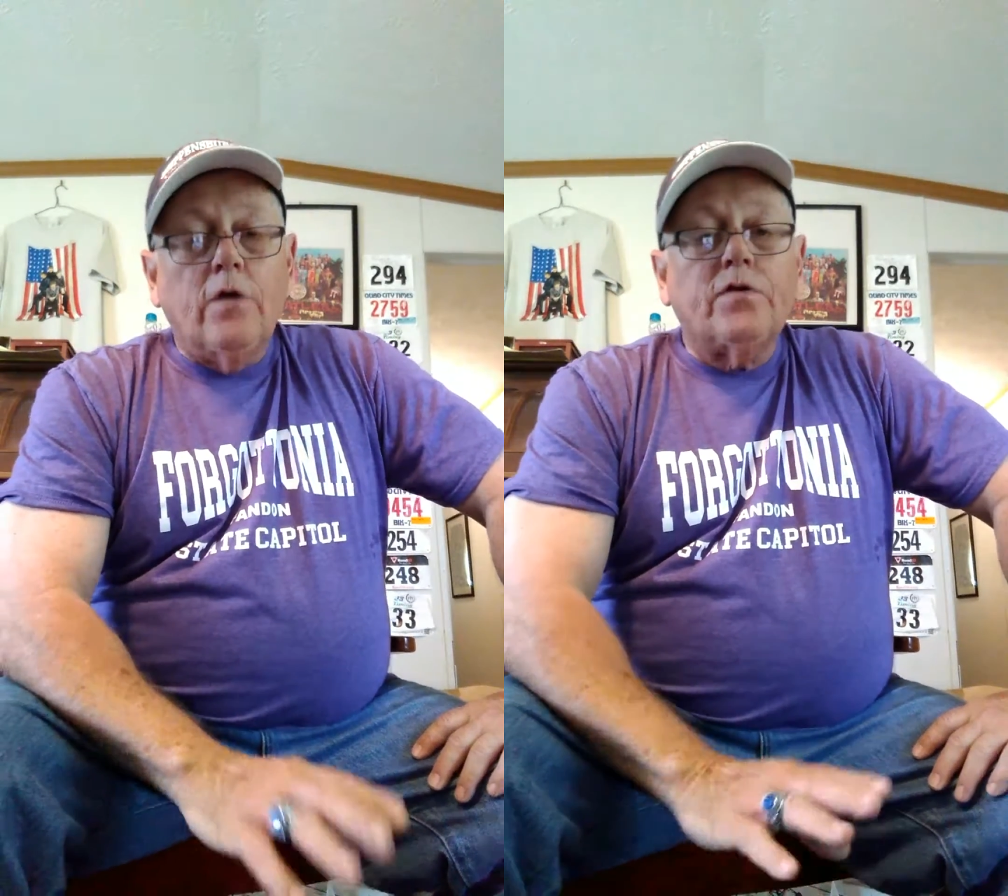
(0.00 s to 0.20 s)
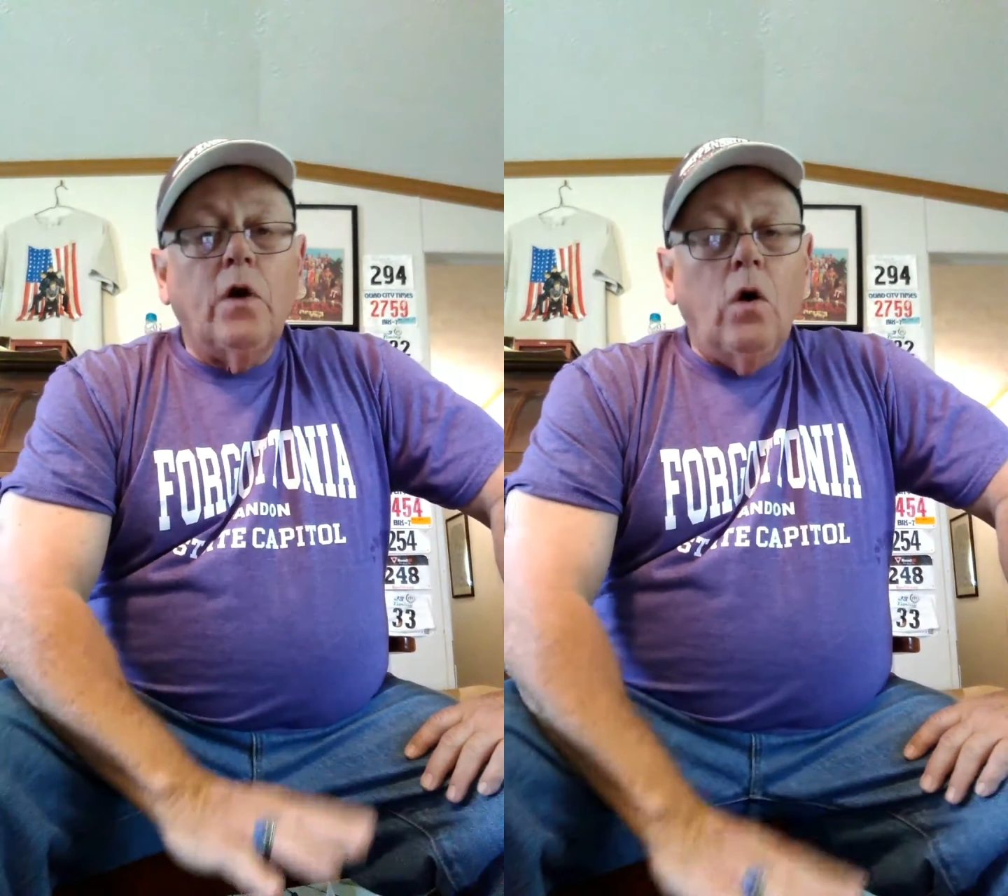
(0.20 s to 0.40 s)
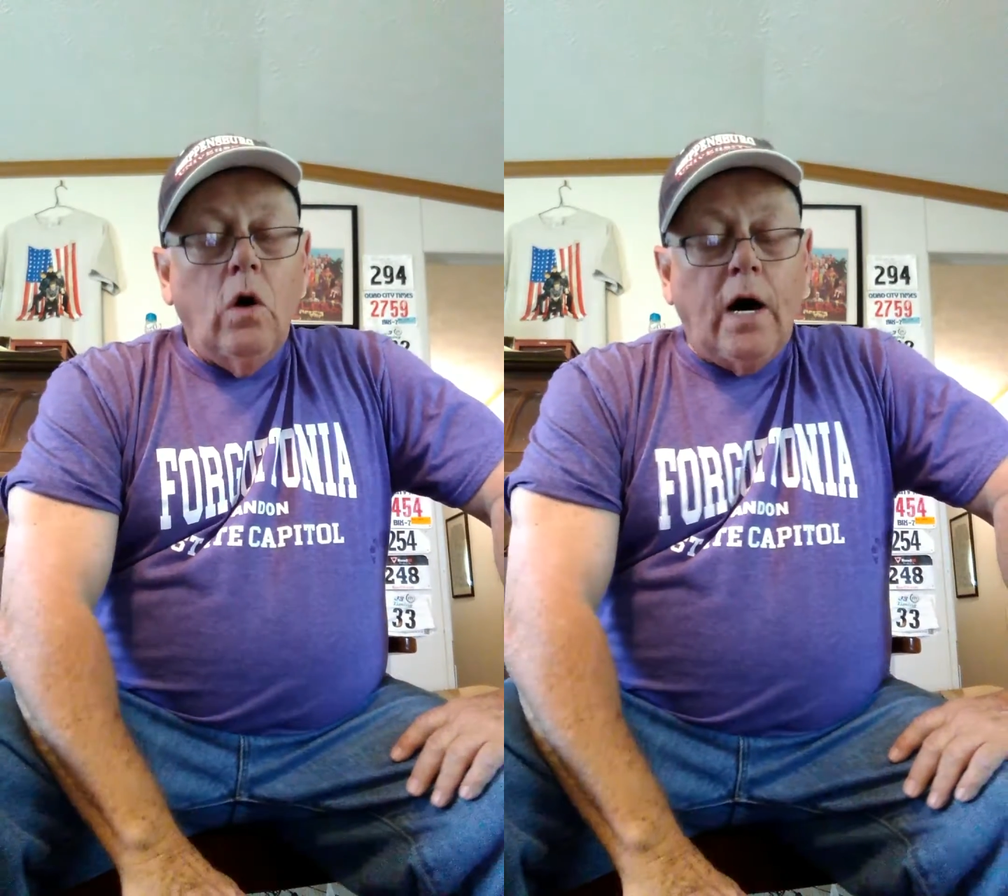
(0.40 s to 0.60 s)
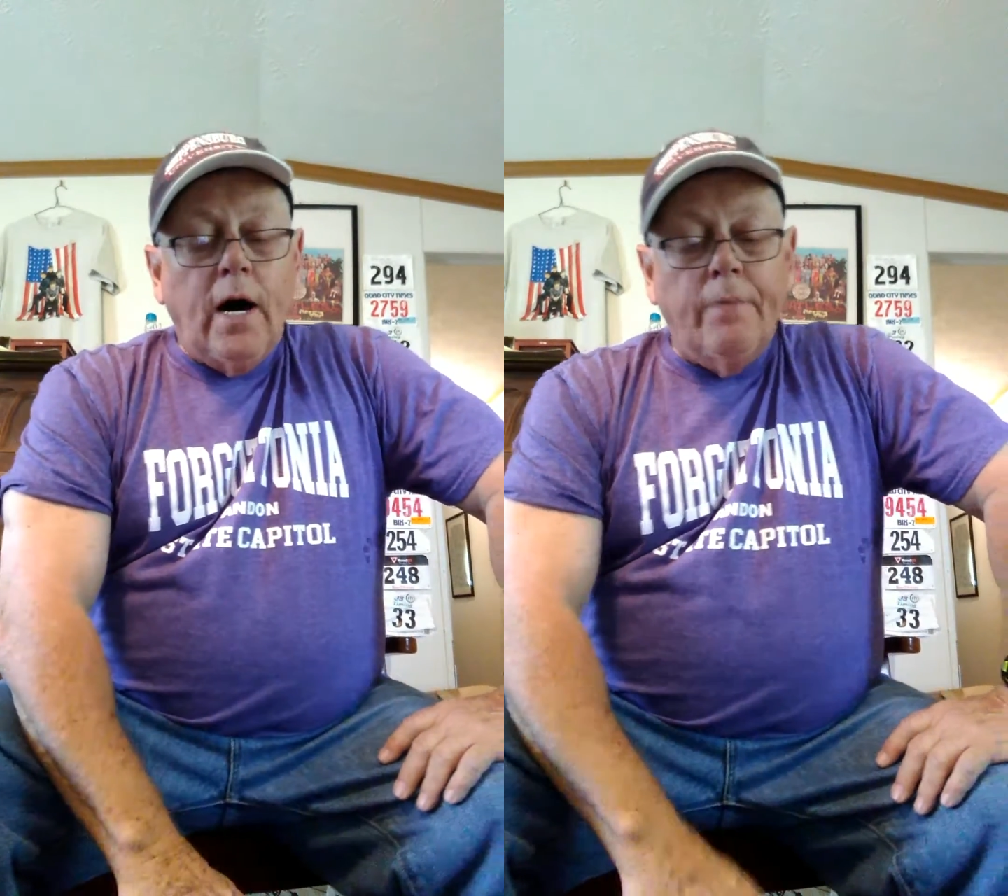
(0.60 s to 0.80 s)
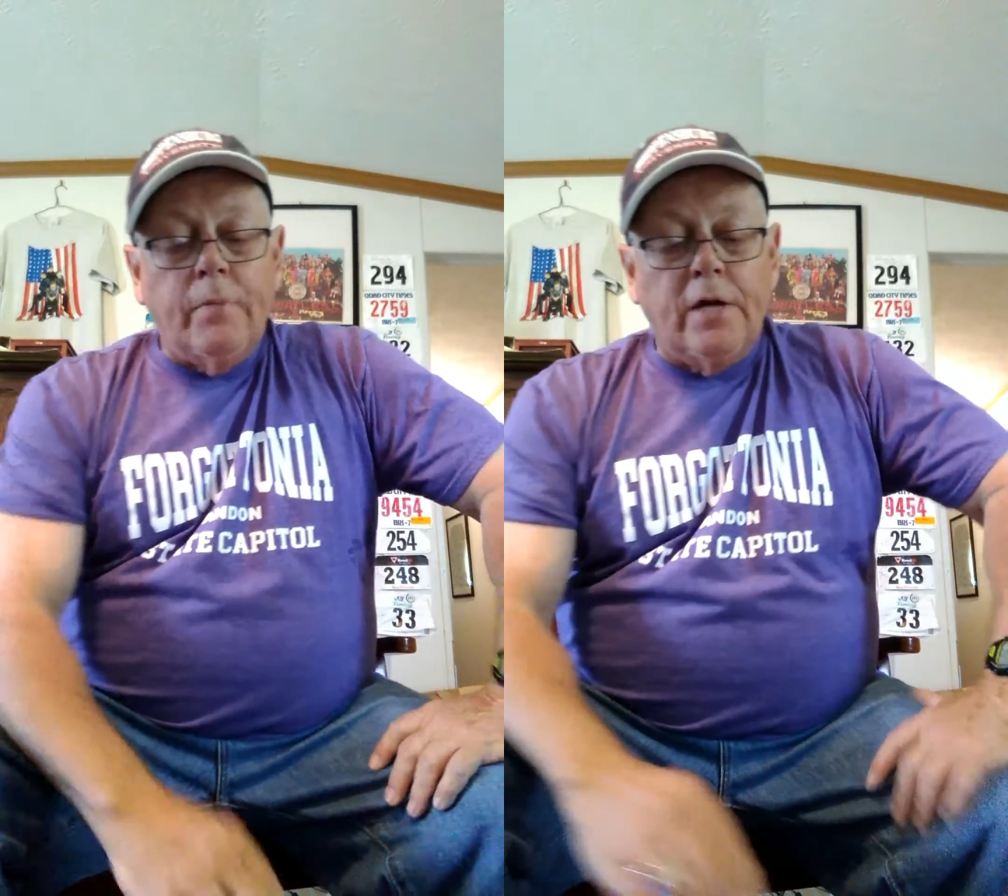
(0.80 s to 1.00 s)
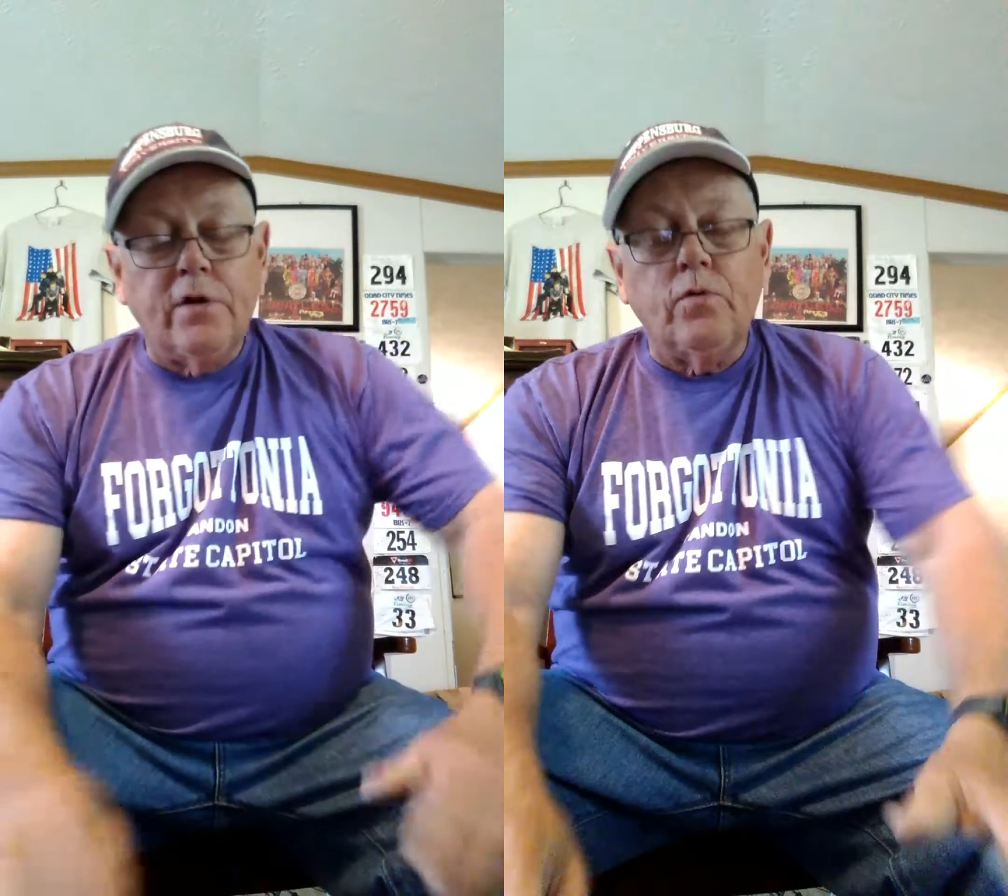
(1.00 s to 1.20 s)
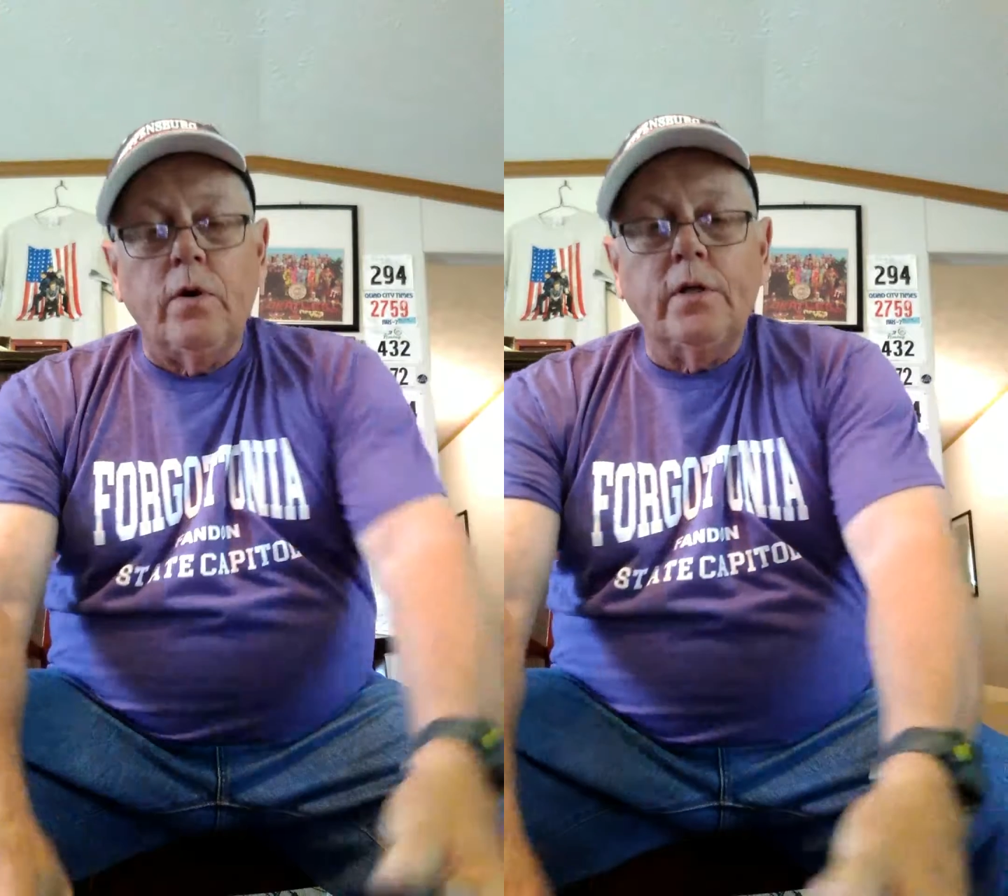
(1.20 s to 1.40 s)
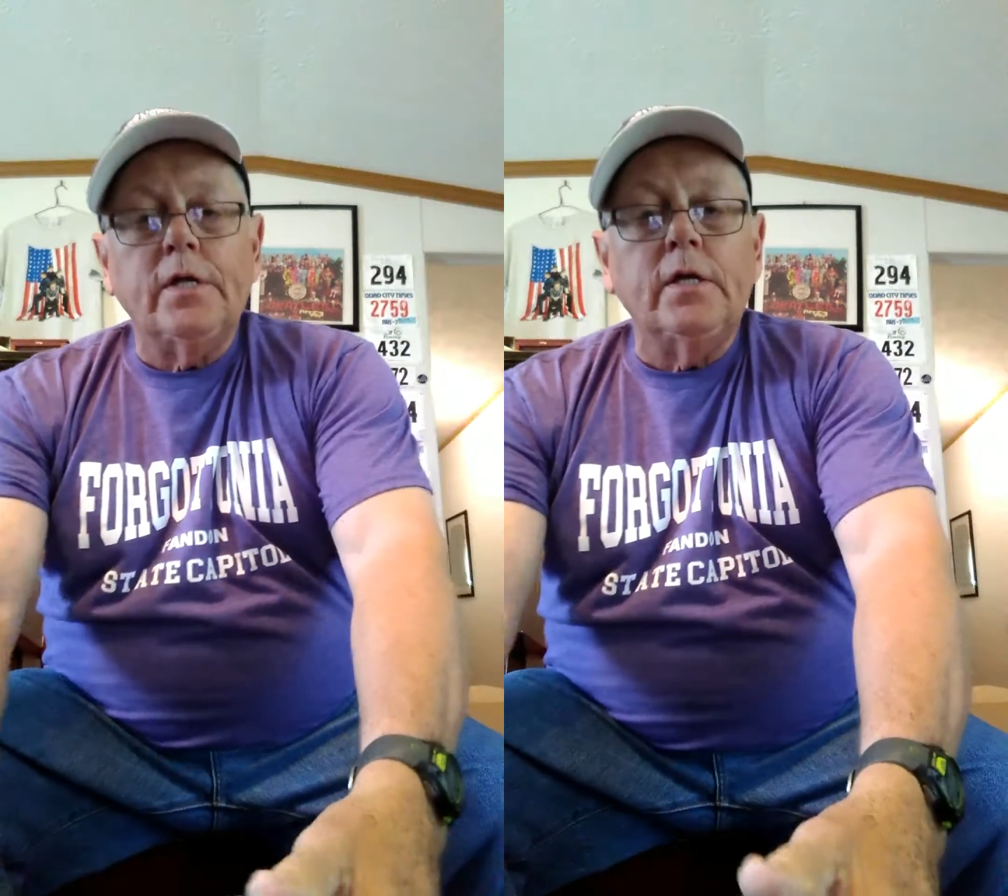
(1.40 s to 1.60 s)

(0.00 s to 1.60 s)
So I just wanted